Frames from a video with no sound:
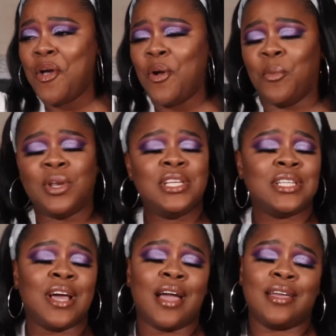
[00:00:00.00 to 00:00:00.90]
Wendy
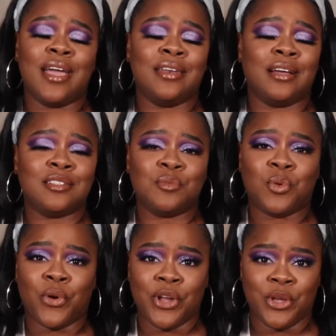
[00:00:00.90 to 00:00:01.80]
said, I cannot
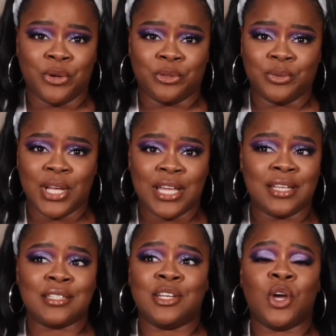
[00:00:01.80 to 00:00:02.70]
support you. It
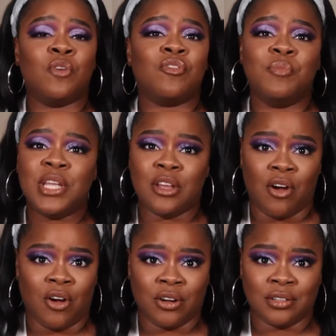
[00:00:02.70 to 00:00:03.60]
is a no for me,
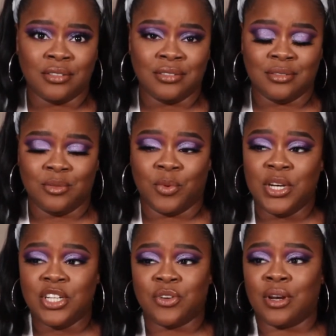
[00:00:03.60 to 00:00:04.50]
dog.
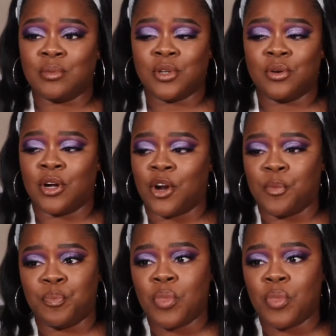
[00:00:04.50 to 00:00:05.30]
Wendy straight up told her.